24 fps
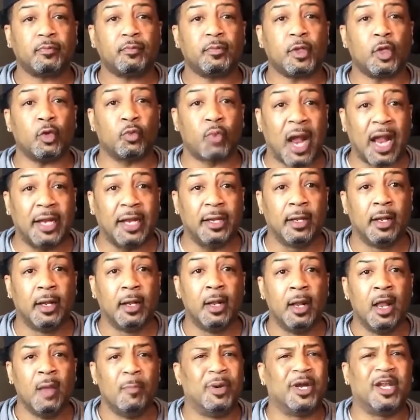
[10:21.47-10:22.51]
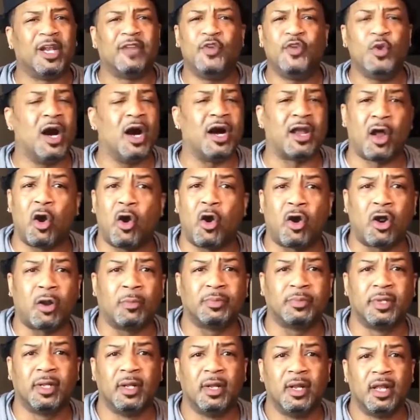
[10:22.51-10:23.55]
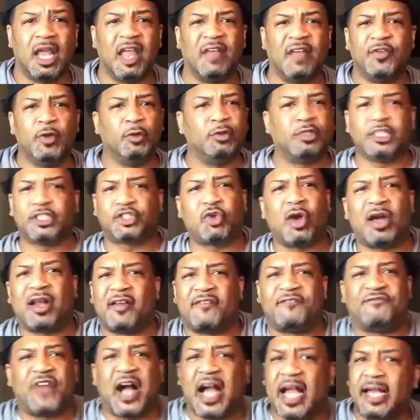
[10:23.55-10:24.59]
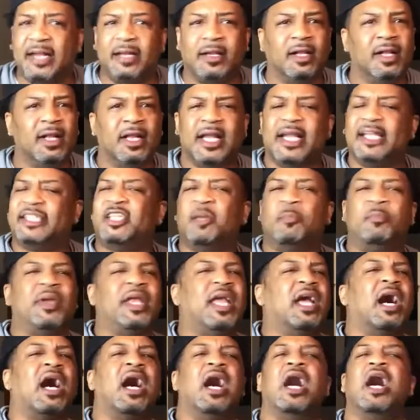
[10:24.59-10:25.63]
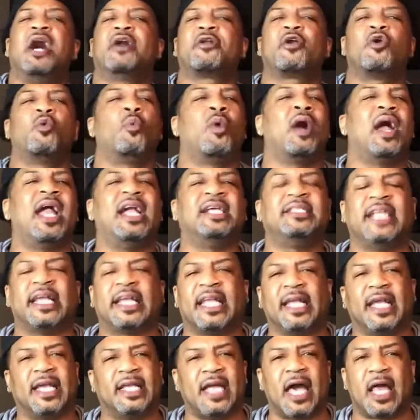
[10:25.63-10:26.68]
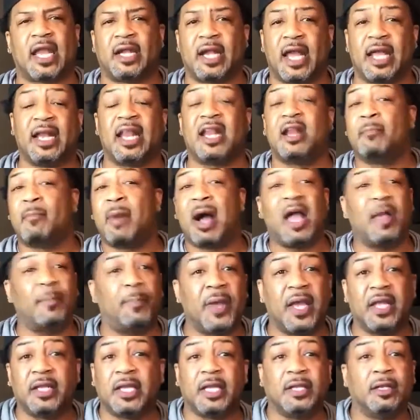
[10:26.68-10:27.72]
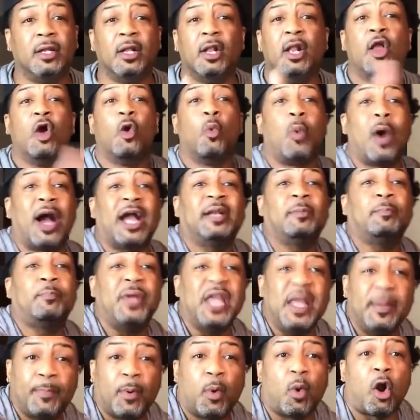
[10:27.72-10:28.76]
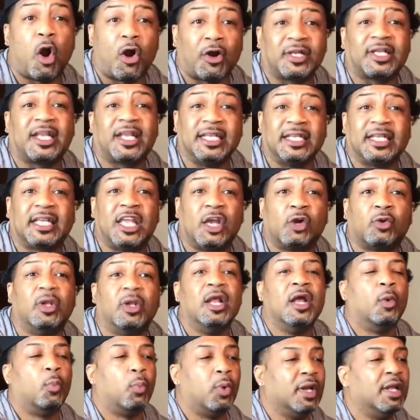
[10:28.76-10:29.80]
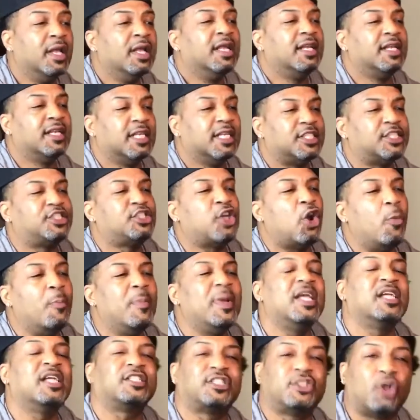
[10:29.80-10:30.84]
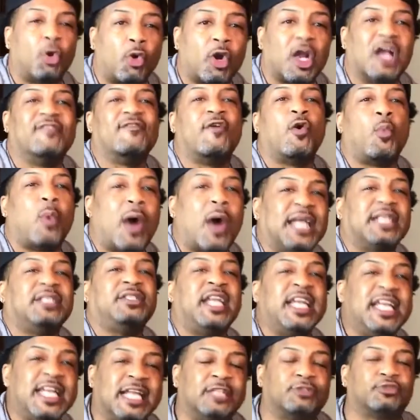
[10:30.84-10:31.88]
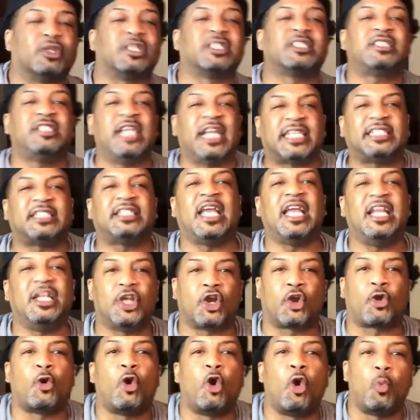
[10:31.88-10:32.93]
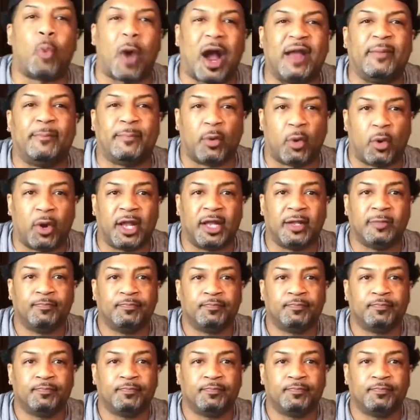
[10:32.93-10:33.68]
right? But if you unarmed, if you just trying to fight, it should be 100 ways they can get out of that. And in my opinion, white people aren't getting killed. Show me a story of a white teenager, a 16-year-old white boy,